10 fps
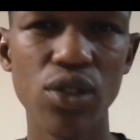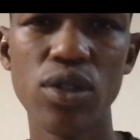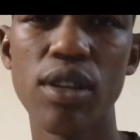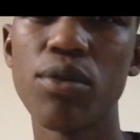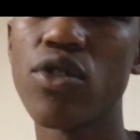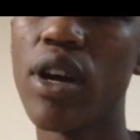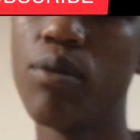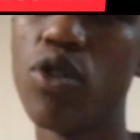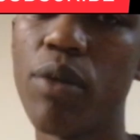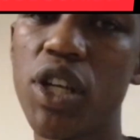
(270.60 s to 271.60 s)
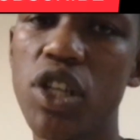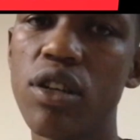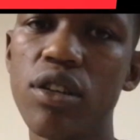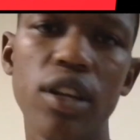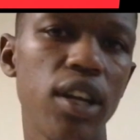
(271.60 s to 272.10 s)
to subscribe to my
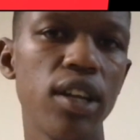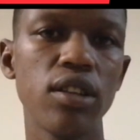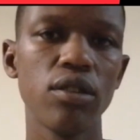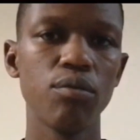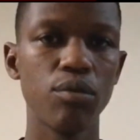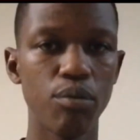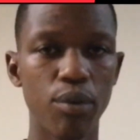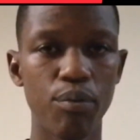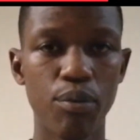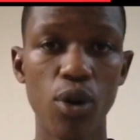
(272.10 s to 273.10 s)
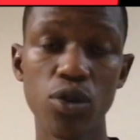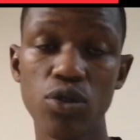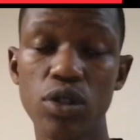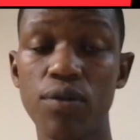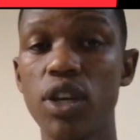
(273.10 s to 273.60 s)
channel and hit the post
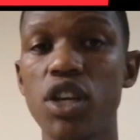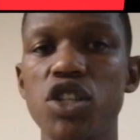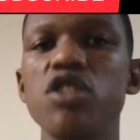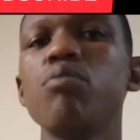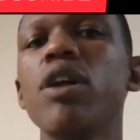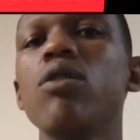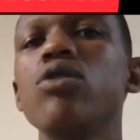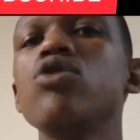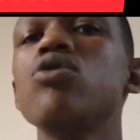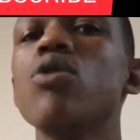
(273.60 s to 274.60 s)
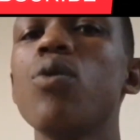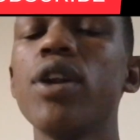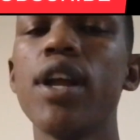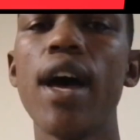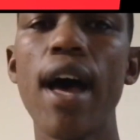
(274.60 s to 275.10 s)
notifications bell on to know when
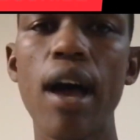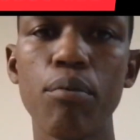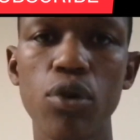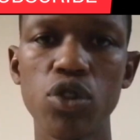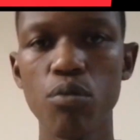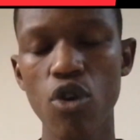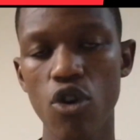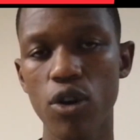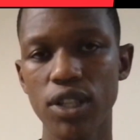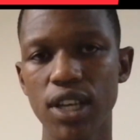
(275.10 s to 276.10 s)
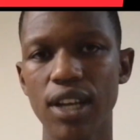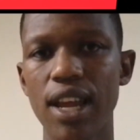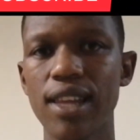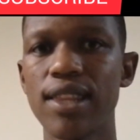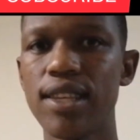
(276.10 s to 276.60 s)
I post more content
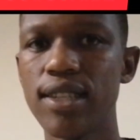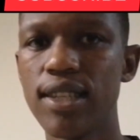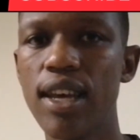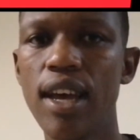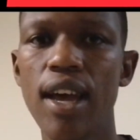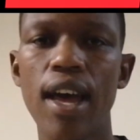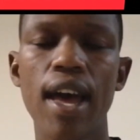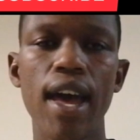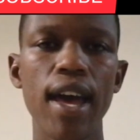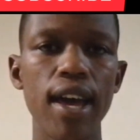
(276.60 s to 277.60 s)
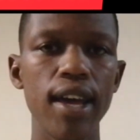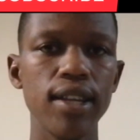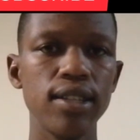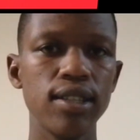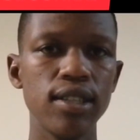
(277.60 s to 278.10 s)
like this.
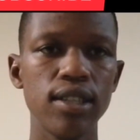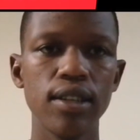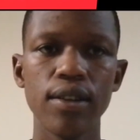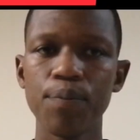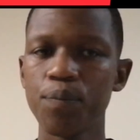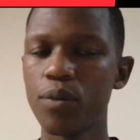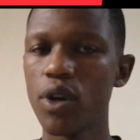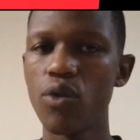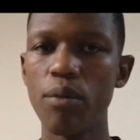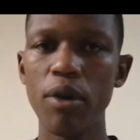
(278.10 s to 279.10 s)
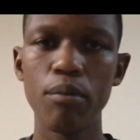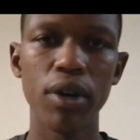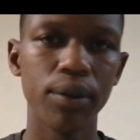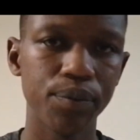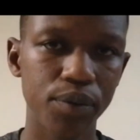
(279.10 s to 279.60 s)
And remember,
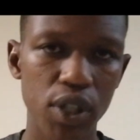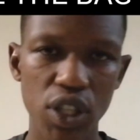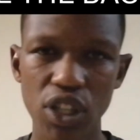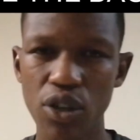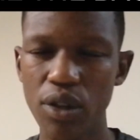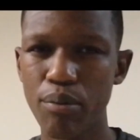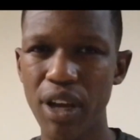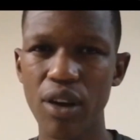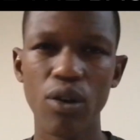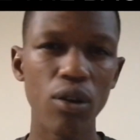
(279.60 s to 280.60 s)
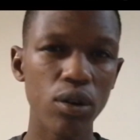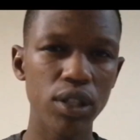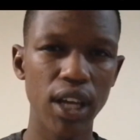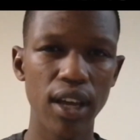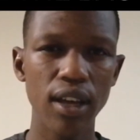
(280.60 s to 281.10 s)
secure the bag all
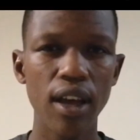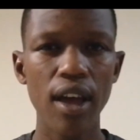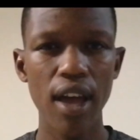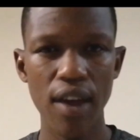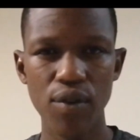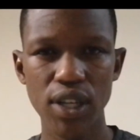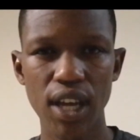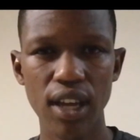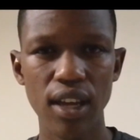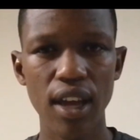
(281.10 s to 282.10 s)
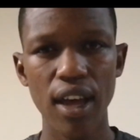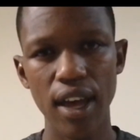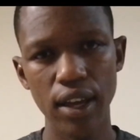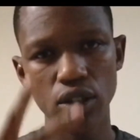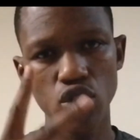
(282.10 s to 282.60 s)
day, every day,
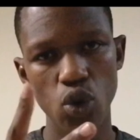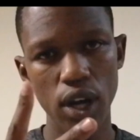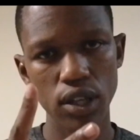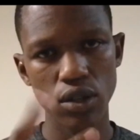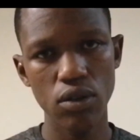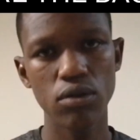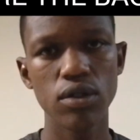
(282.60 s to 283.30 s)
and twice on